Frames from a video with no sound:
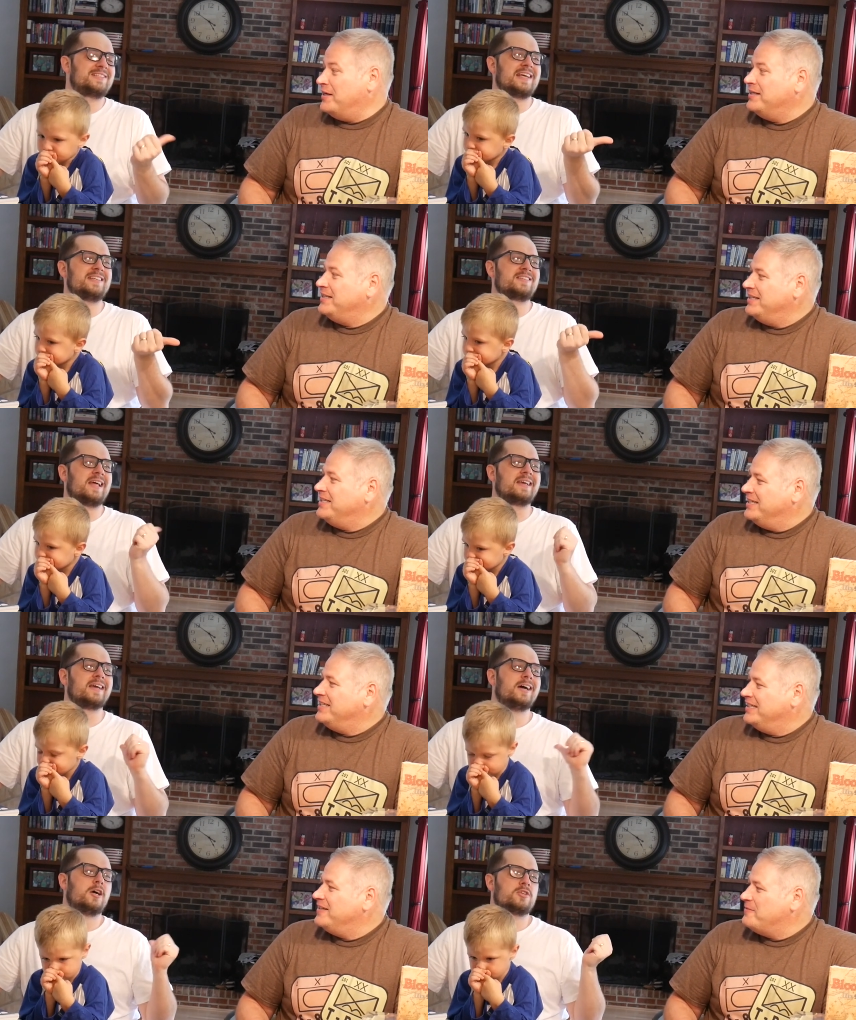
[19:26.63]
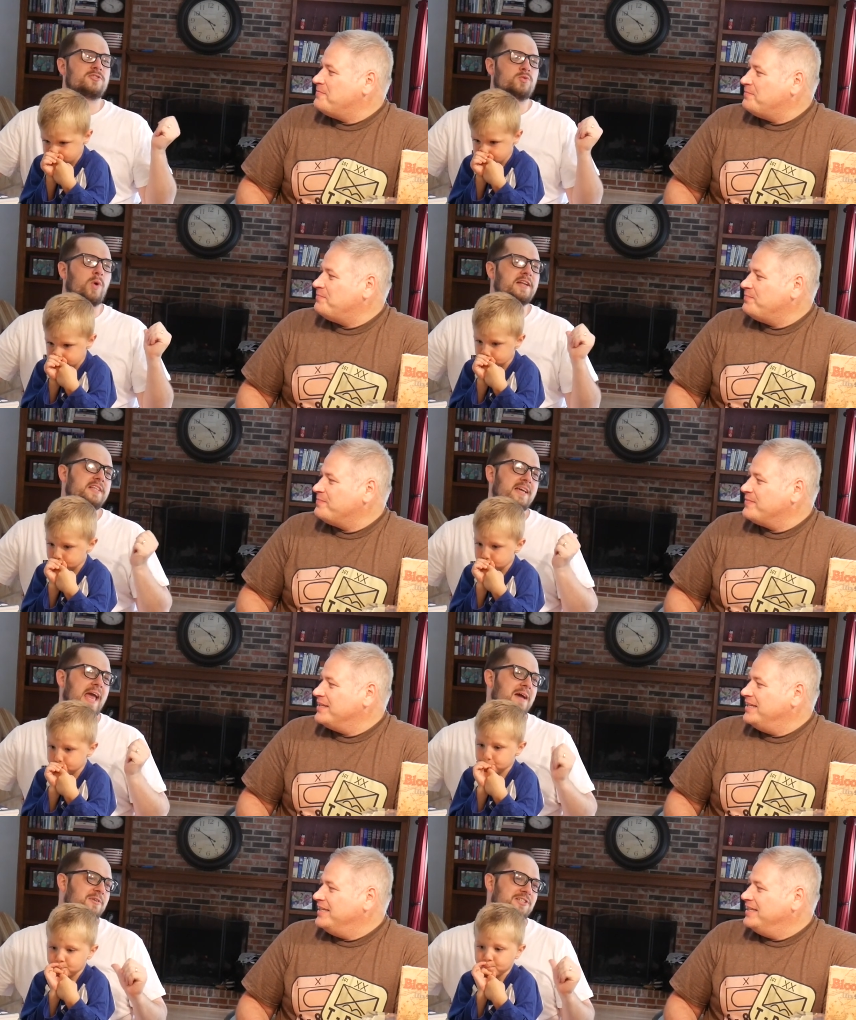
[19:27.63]
Speaker 1: just had these like sweating
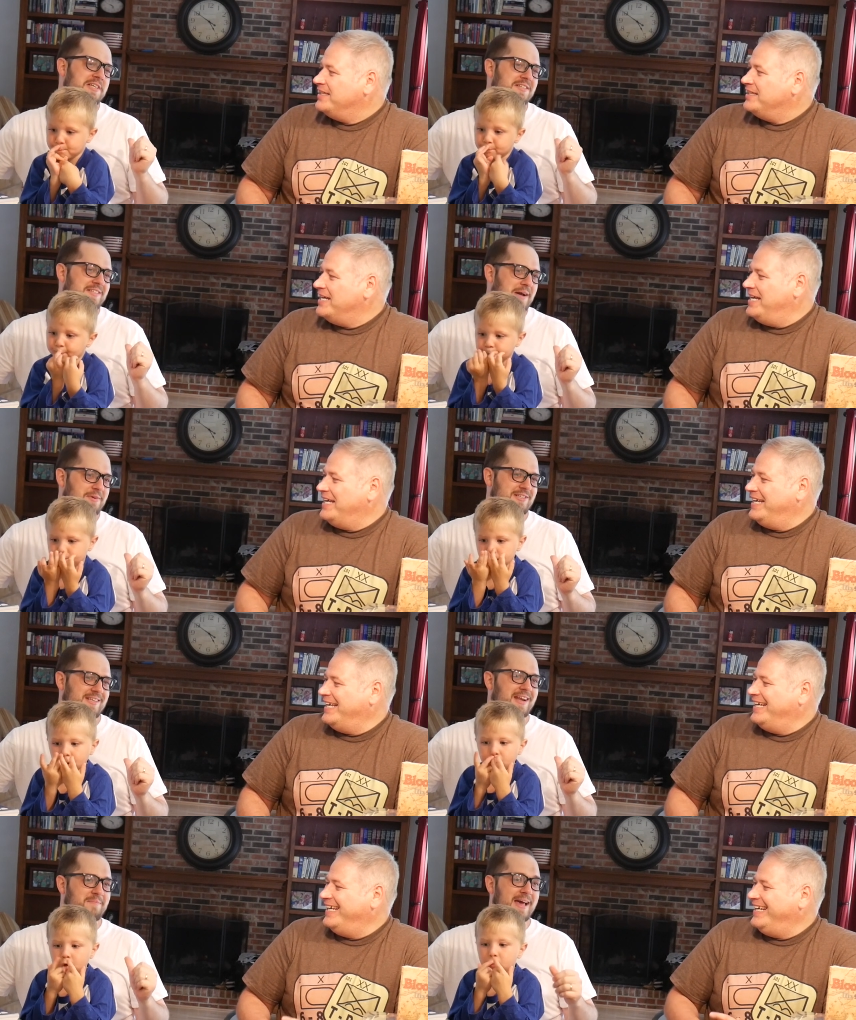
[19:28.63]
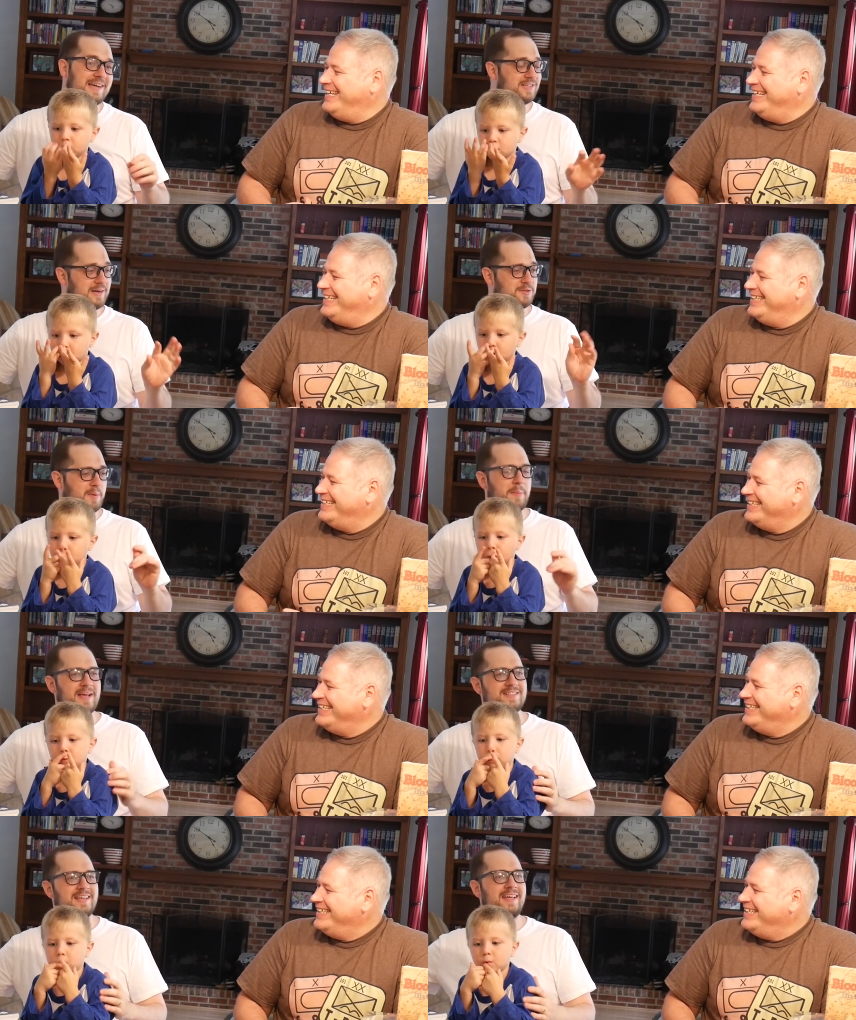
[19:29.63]
ham and cheese sandwiches in our bags that I was
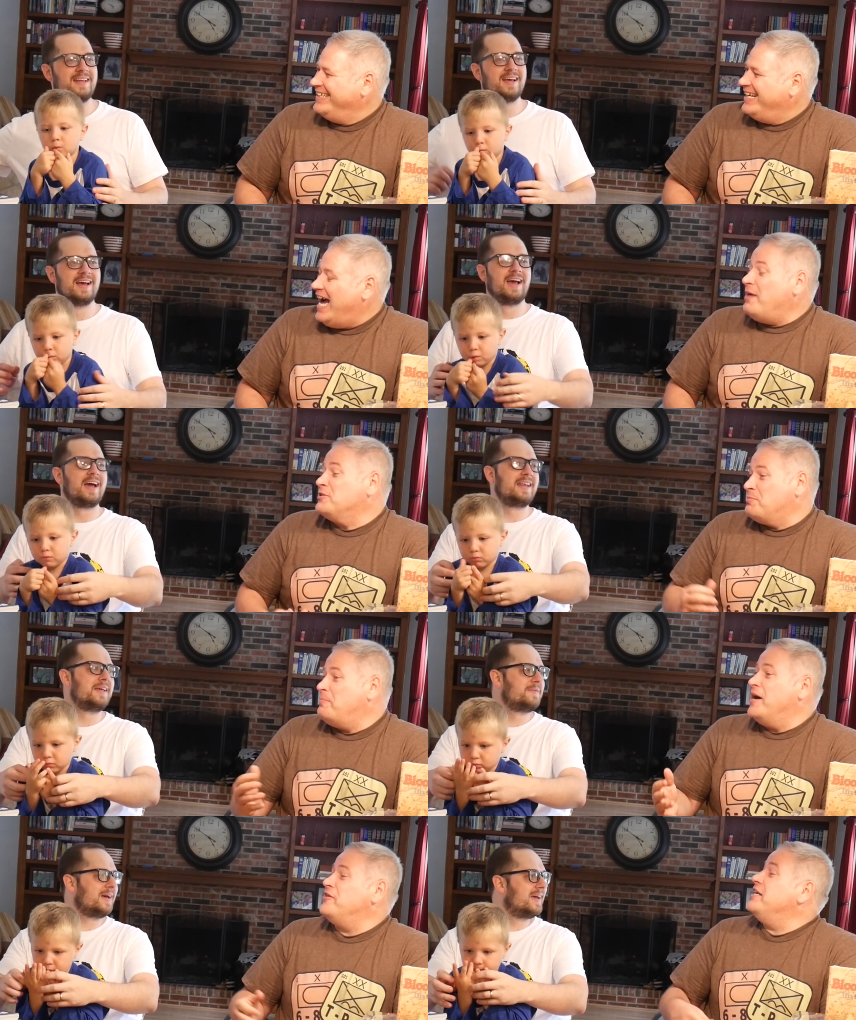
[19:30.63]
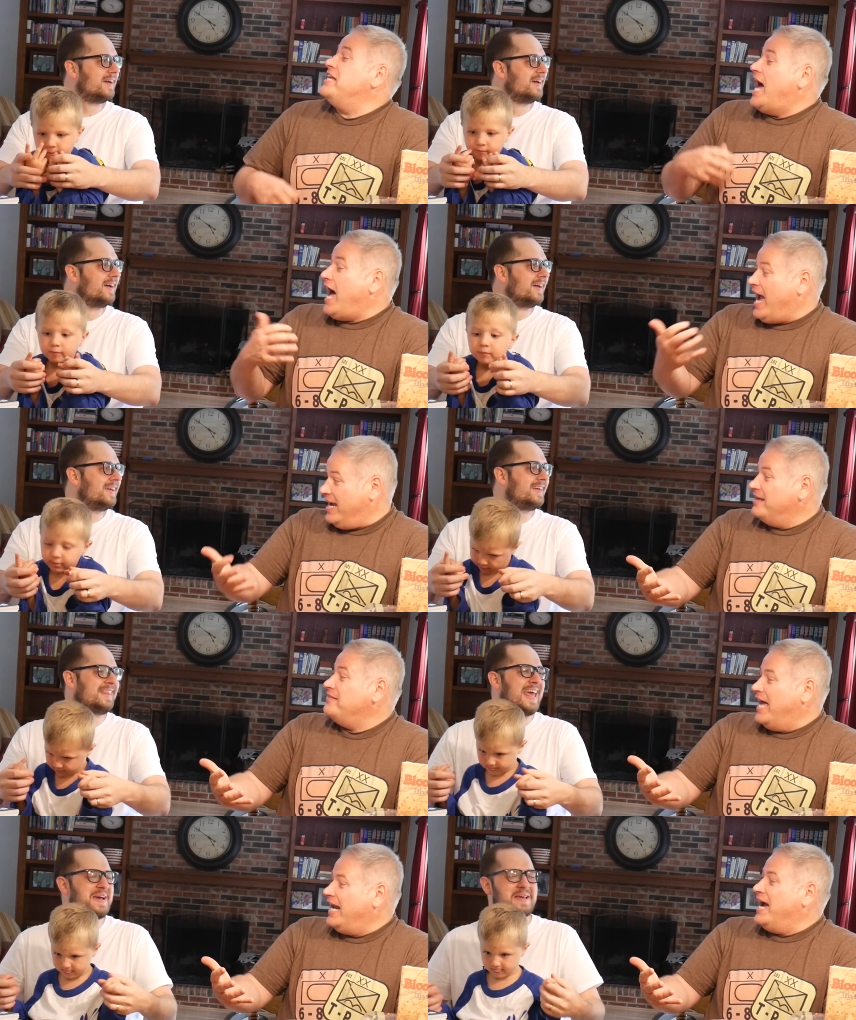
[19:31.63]
prepared to eat. I was prepared to die
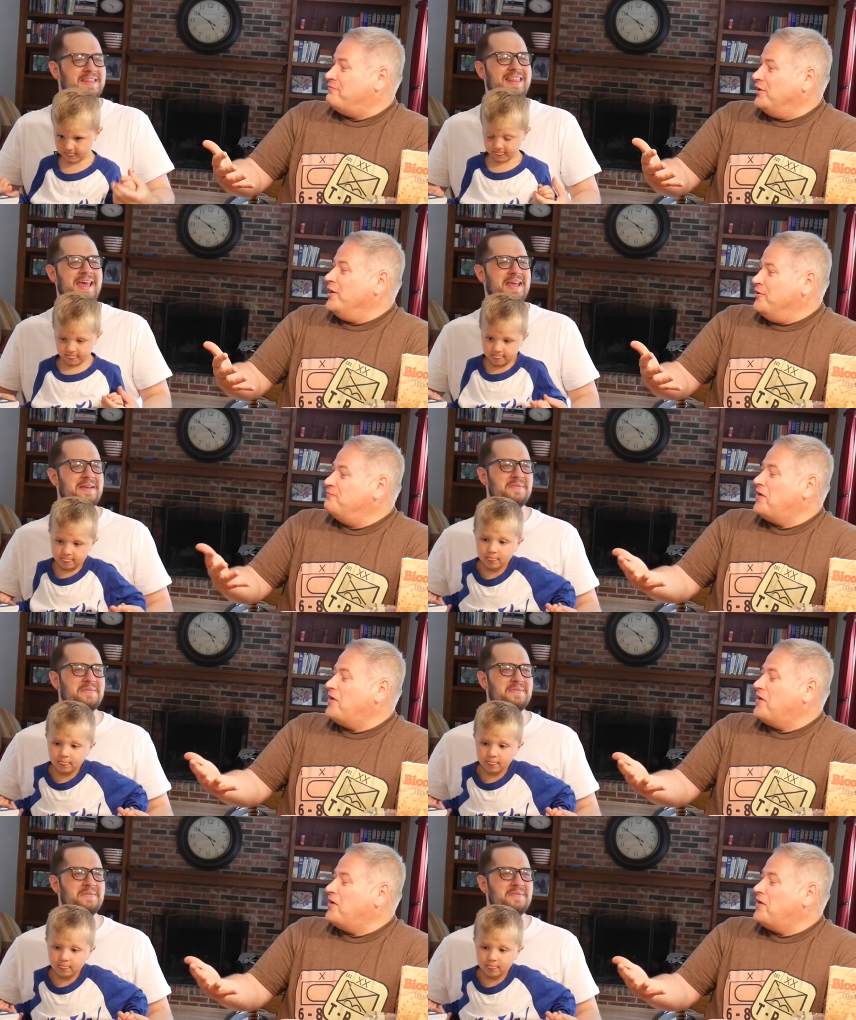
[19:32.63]
that afternoon,